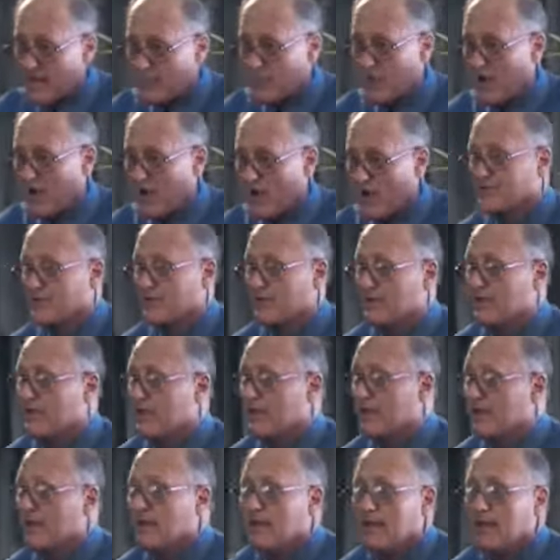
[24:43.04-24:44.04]
Road.
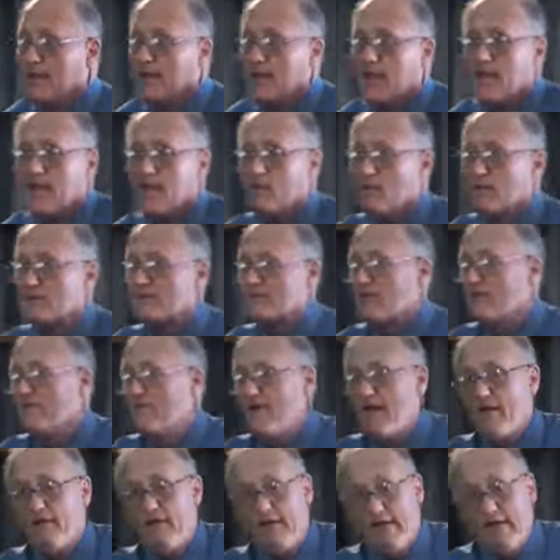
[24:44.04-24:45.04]
He was a
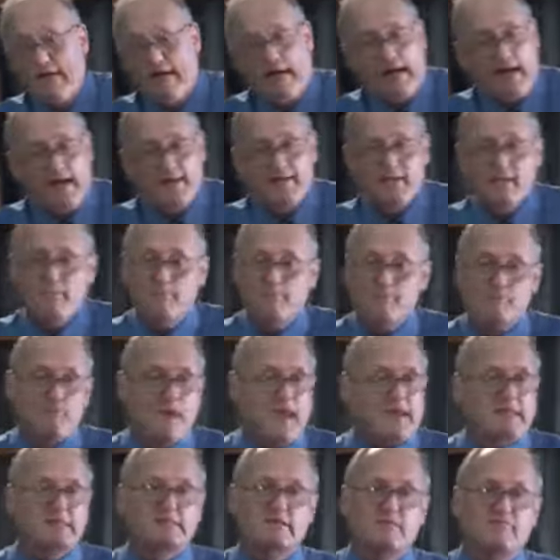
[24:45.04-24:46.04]
very
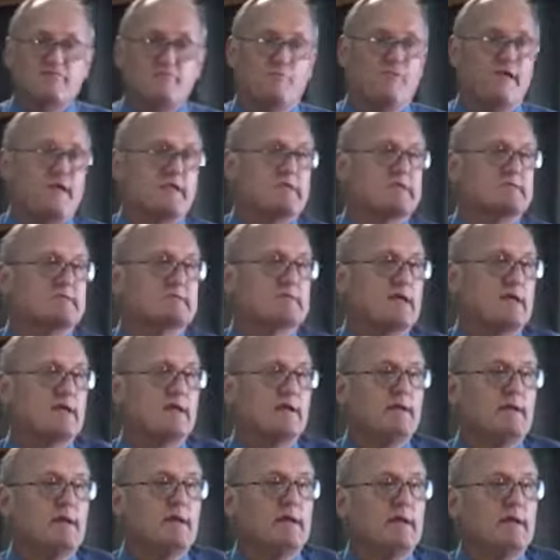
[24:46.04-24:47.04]
unimpressive minister.
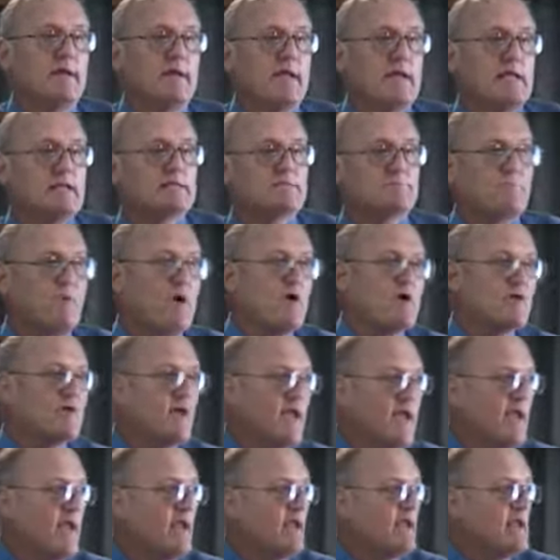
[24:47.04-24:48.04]
He spoke
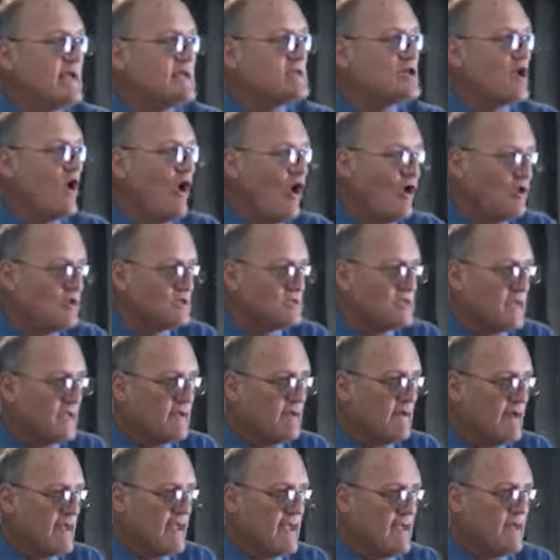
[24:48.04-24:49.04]
English
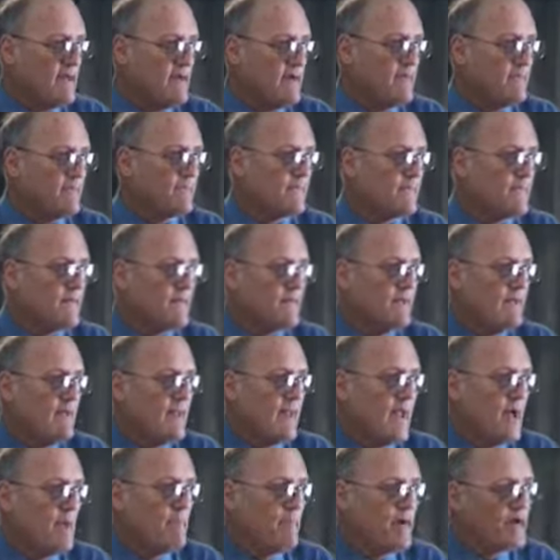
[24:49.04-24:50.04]
haltingly,
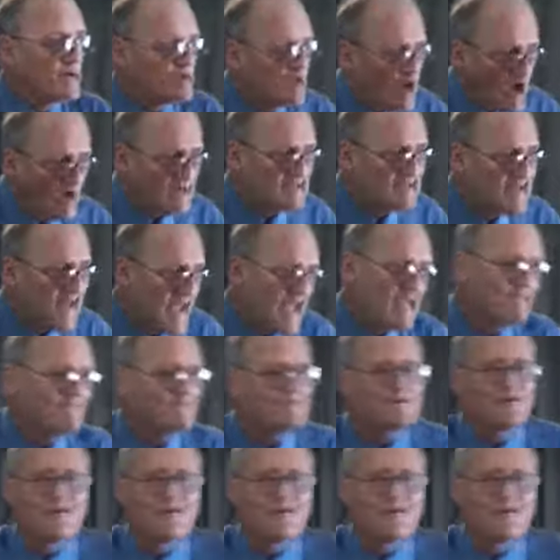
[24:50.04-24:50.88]
but God gave to